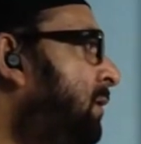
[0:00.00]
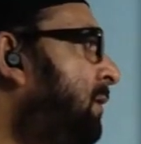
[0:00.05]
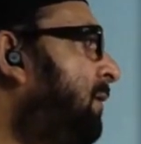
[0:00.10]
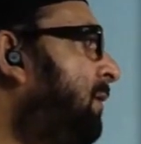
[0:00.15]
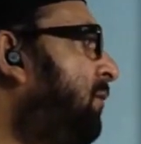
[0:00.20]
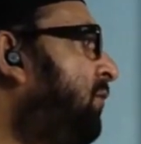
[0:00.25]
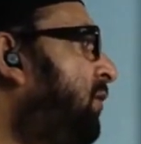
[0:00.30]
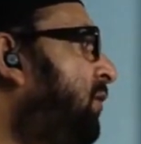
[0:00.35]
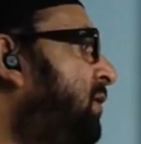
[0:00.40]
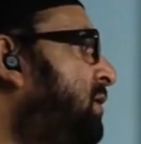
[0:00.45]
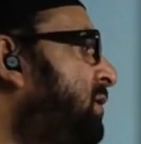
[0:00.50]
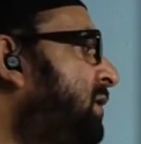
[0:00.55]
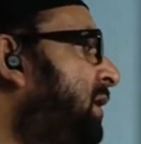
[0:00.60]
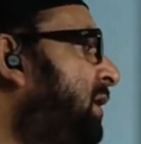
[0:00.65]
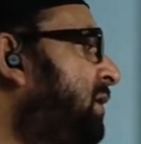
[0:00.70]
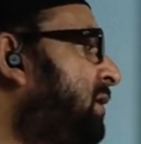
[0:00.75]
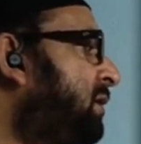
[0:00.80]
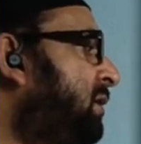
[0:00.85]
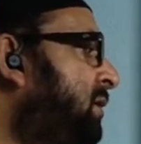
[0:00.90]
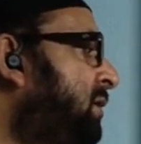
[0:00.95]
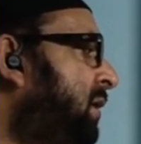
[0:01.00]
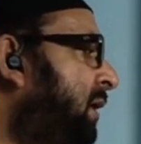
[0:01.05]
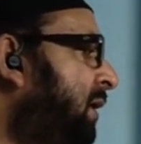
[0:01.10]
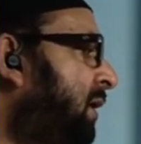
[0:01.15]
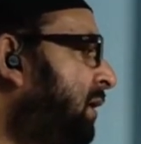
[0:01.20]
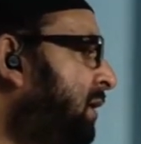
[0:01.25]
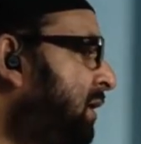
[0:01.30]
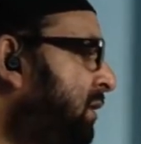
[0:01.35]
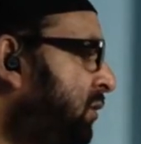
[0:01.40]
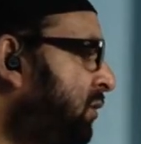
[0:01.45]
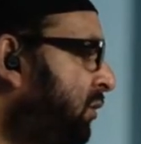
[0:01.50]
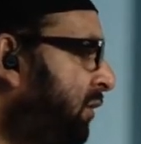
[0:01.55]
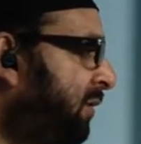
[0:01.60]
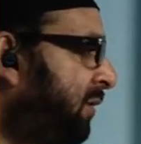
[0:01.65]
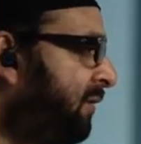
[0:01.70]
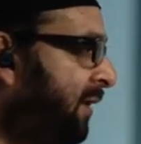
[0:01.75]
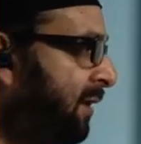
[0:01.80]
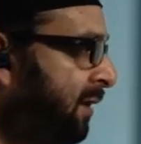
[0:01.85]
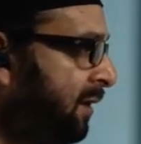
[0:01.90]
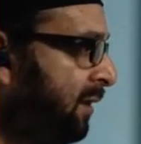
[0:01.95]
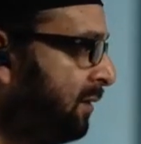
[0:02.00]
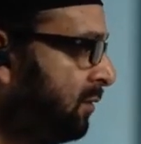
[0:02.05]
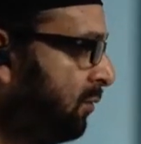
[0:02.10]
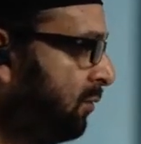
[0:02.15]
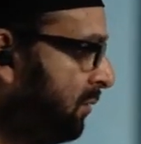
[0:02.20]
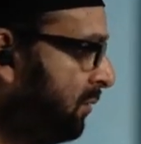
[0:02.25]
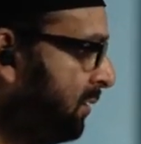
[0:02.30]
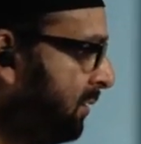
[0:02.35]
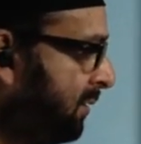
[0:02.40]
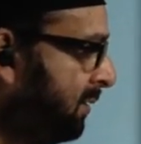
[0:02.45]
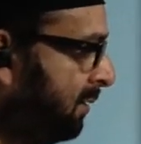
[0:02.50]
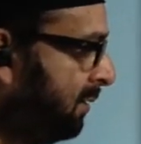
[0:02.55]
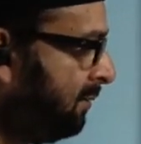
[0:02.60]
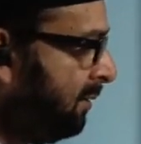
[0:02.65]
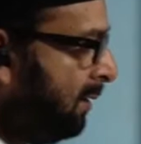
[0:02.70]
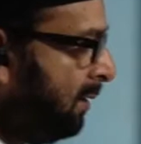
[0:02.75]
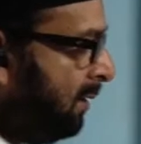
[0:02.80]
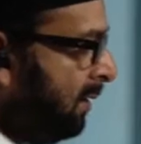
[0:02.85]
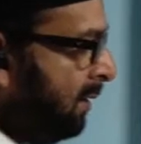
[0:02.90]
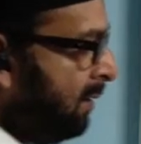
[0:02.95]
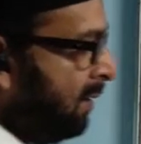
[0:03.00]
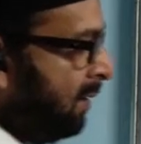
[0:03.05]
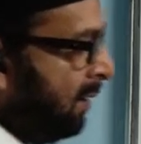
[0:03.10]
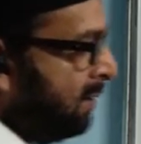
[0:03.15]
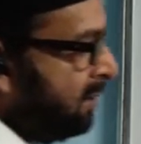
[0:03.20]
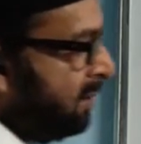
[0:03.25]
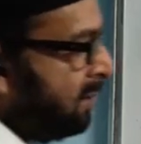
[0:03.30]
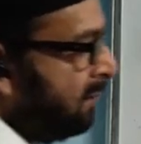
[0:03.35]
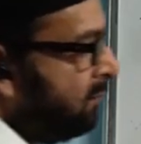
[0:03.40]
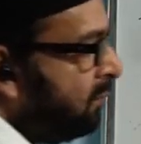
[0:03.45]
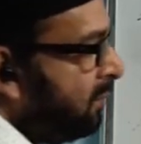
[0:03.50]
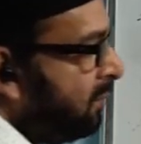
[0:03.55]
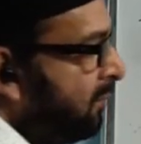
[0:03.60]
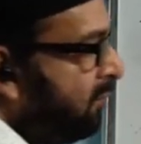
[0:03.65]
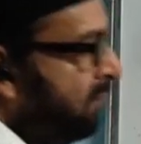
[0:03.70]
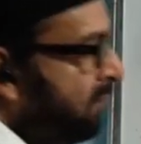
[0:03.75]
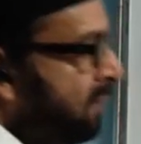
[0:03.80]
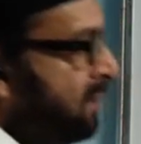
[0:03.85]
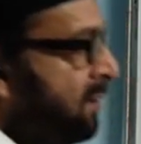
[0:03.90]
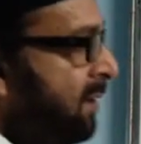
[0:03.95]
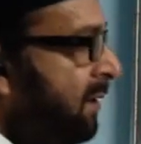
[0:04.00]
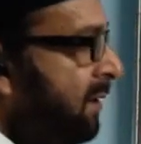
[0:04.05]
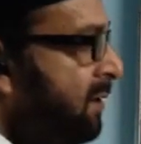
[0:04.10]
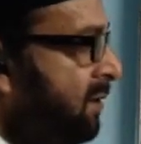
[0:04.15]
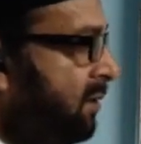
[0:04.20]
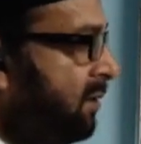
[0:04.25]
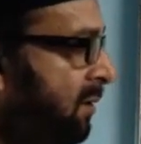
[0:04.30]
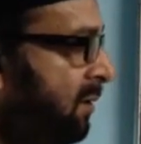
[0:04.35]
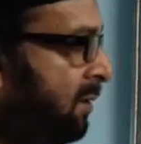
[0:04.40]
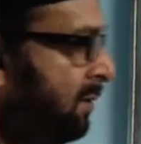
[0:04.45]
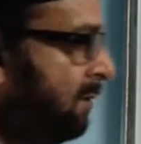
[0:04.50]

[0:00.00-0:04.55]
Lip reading: In the first case and the second case you are dividing. So this is the answer for the first case